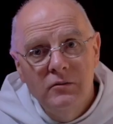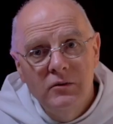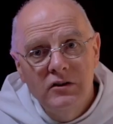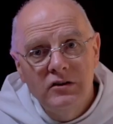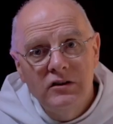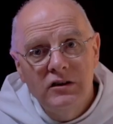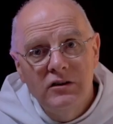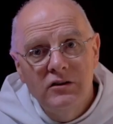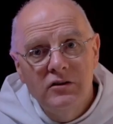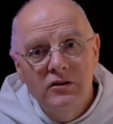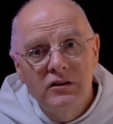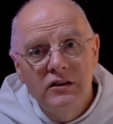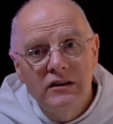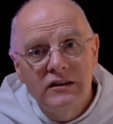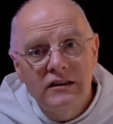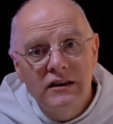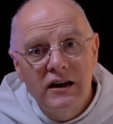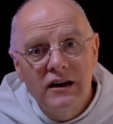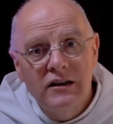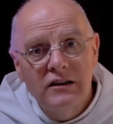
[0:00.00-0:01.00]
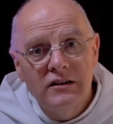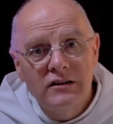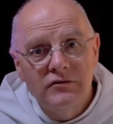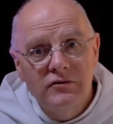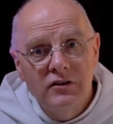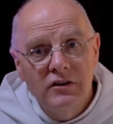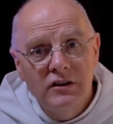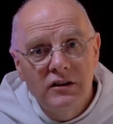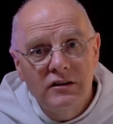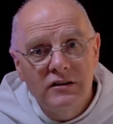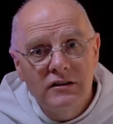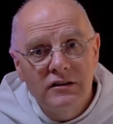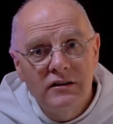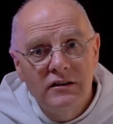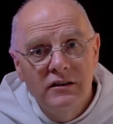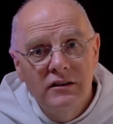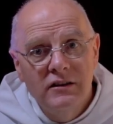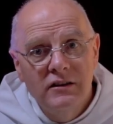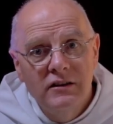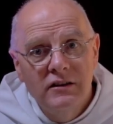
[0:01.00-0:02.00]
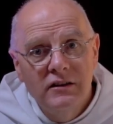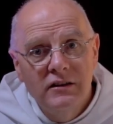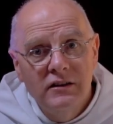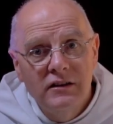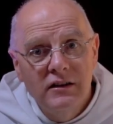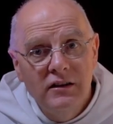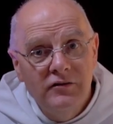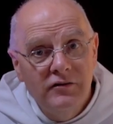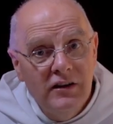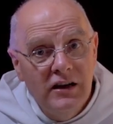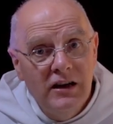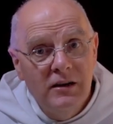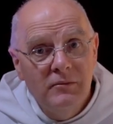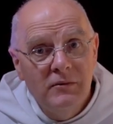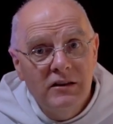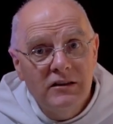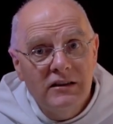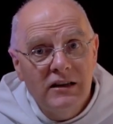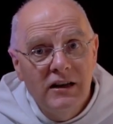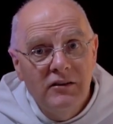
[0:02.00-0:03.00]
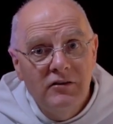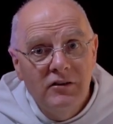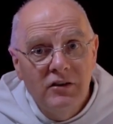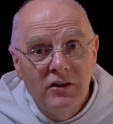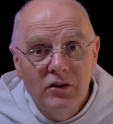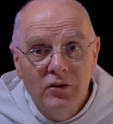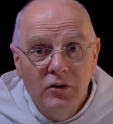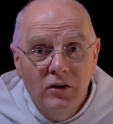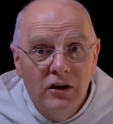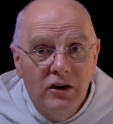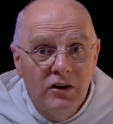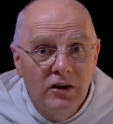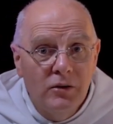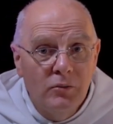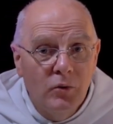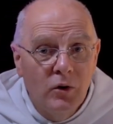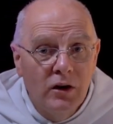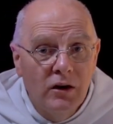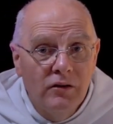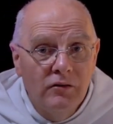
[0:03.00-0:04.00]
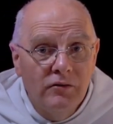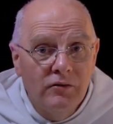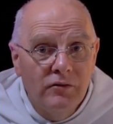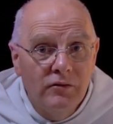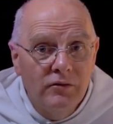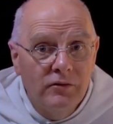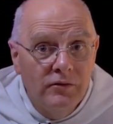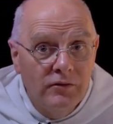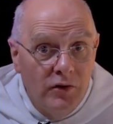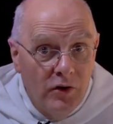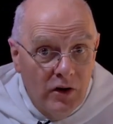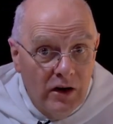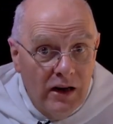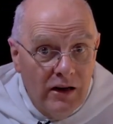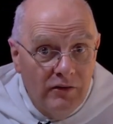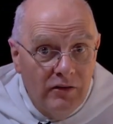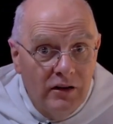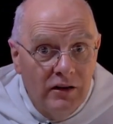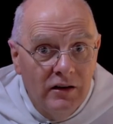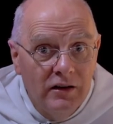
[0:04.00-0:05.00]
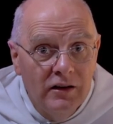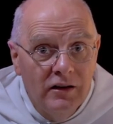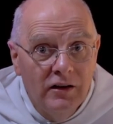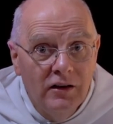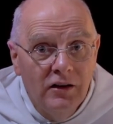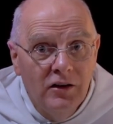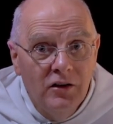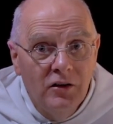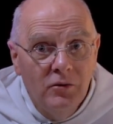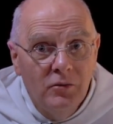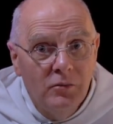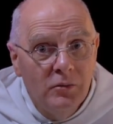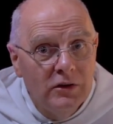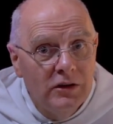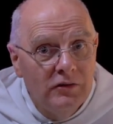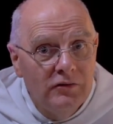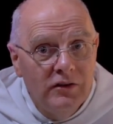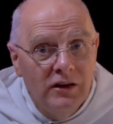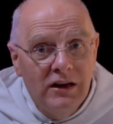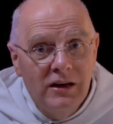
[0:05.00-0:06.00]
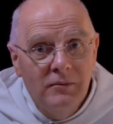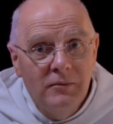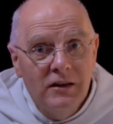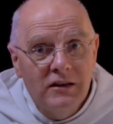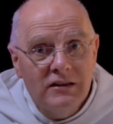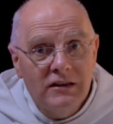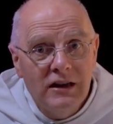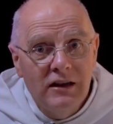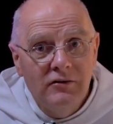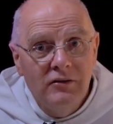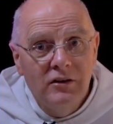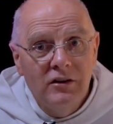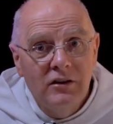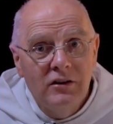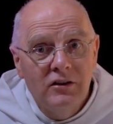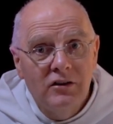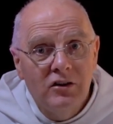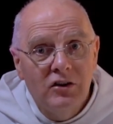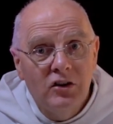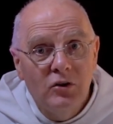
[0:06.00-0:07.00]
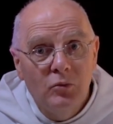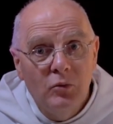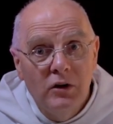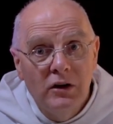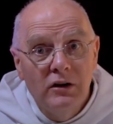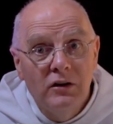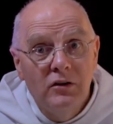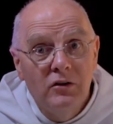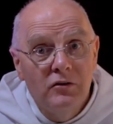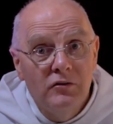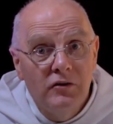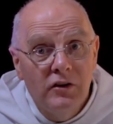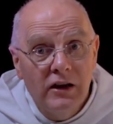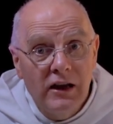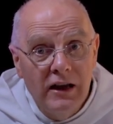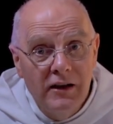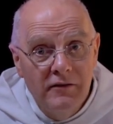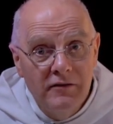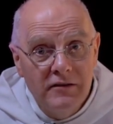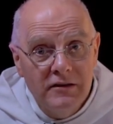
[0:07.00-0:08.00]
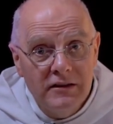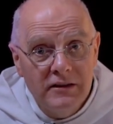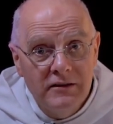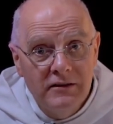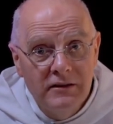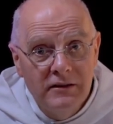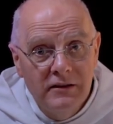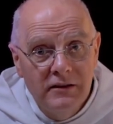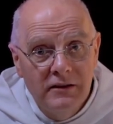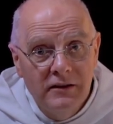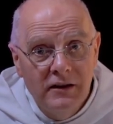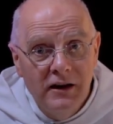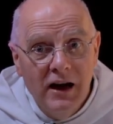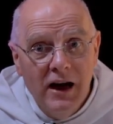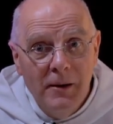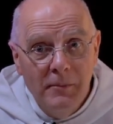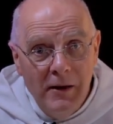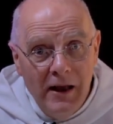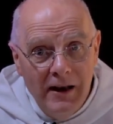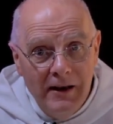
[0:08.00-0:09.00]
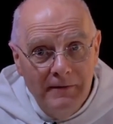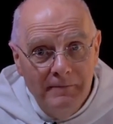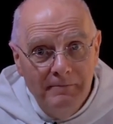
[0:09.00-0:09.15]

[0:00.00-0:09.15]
which the Lord desires for us. The freedom that's given not only to the one forgiven, but the freedom that's given to the one who forgives. Amen.